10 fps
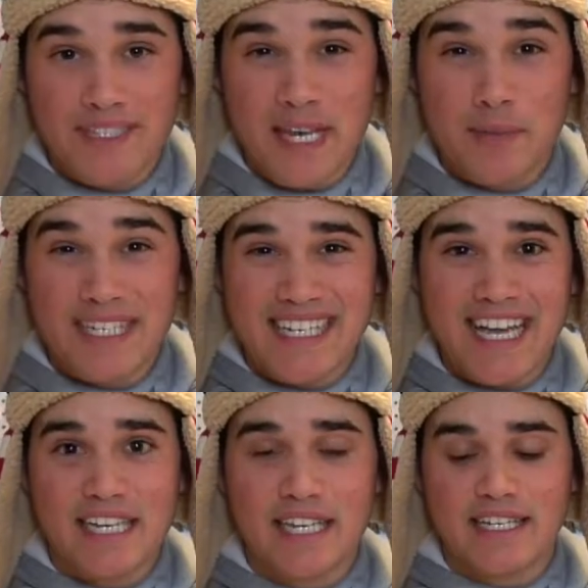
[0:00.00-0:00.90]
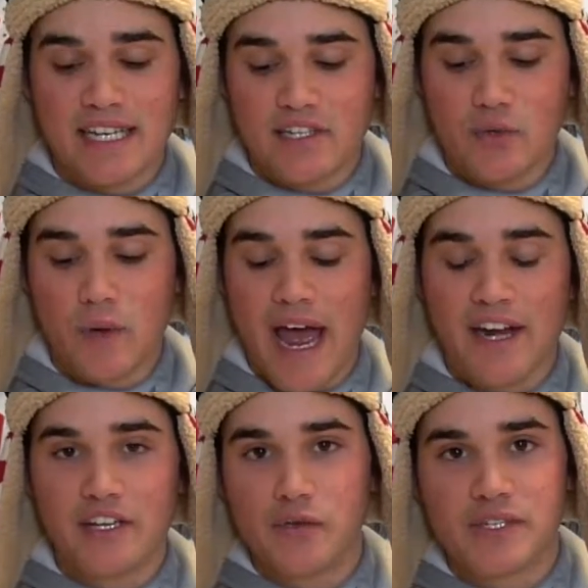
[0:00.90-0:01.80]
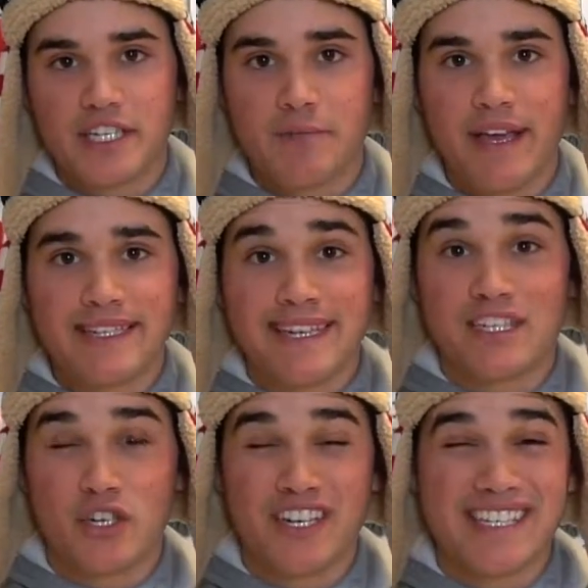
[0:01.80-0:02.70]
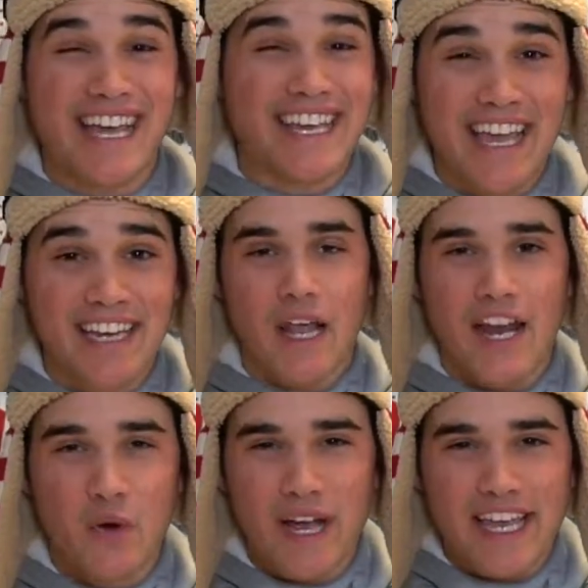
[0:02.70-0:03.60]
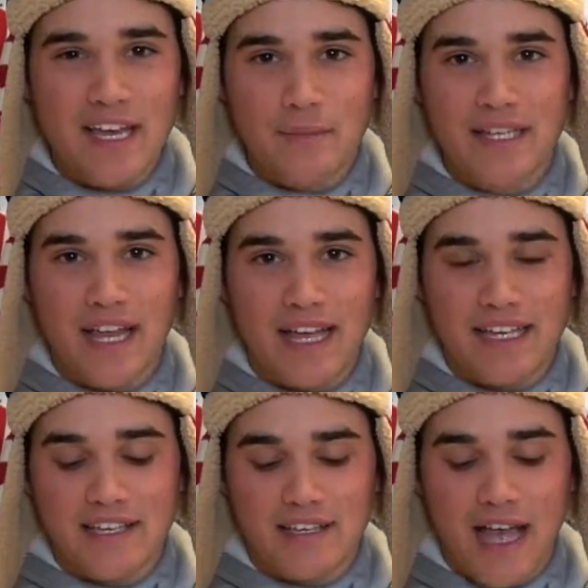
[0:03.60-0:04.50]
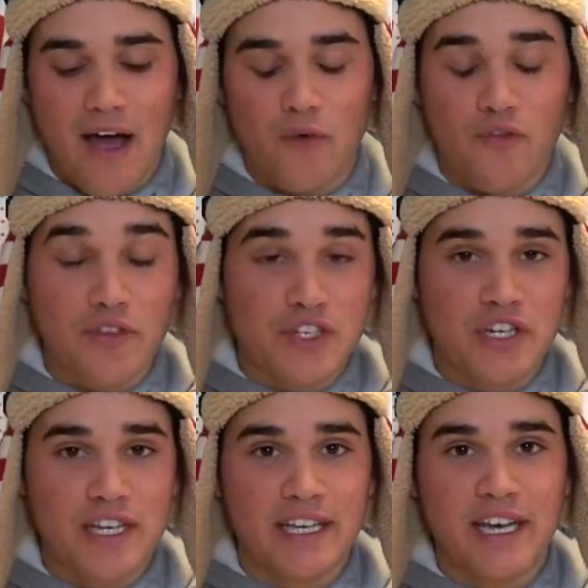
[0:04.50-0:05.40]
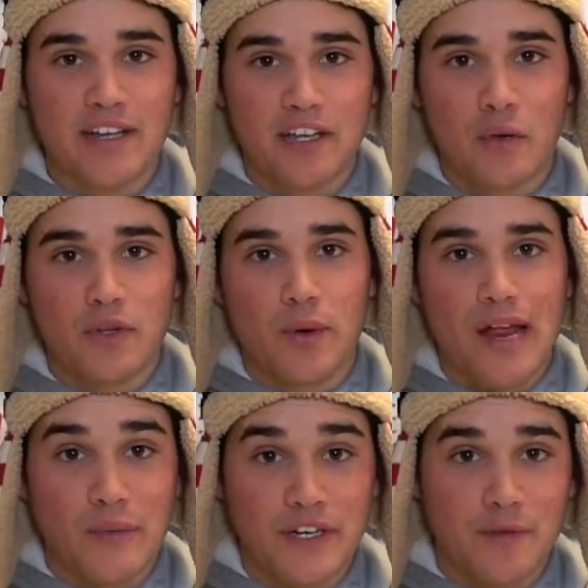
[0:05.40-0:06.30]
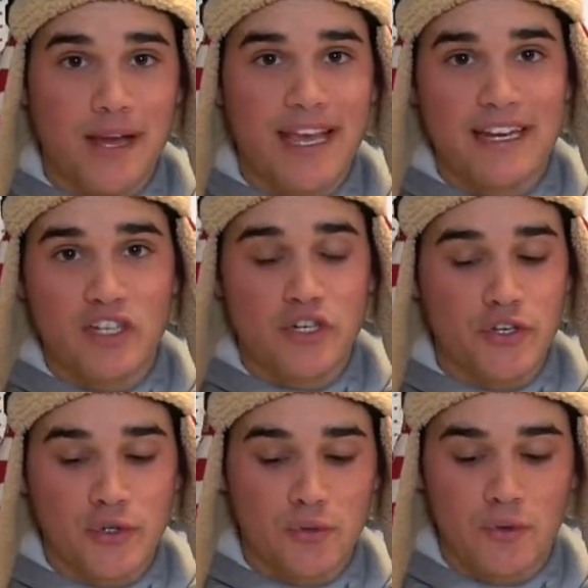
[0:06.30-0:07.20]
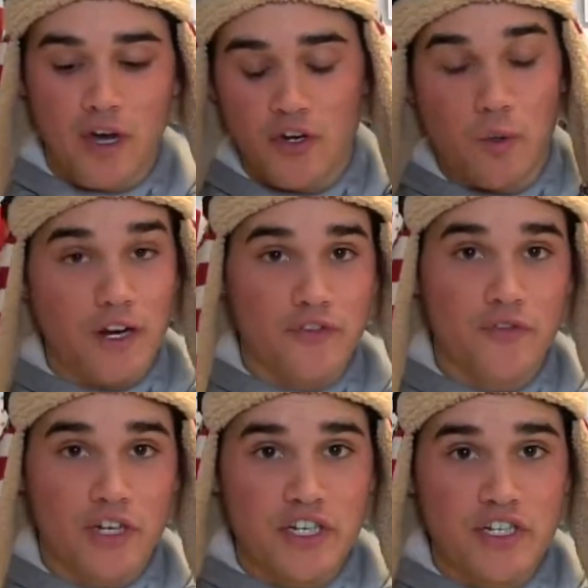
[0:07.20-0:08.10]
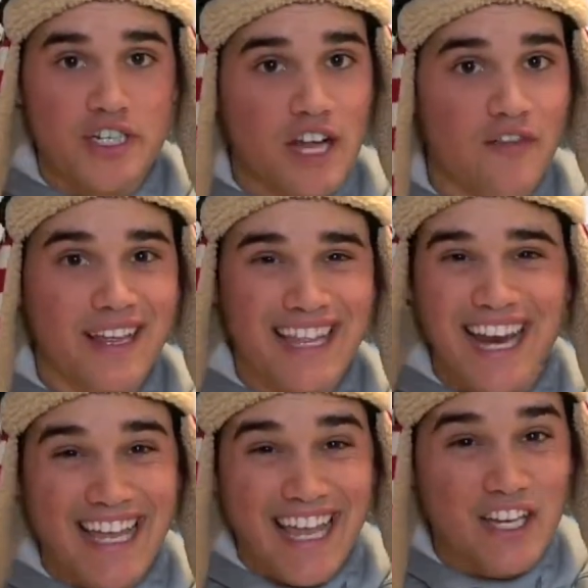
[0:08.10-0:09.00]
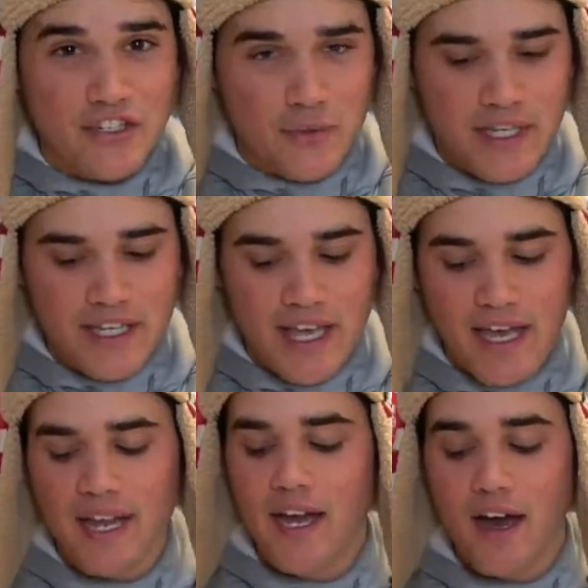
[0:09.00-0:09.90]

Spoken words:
tips and techniques as to how to use these baits as good as I can. I know I can't be like out fishing, you know, with a rod and reel in my hand and show you underwater footage and stuff like that. I can't do any of that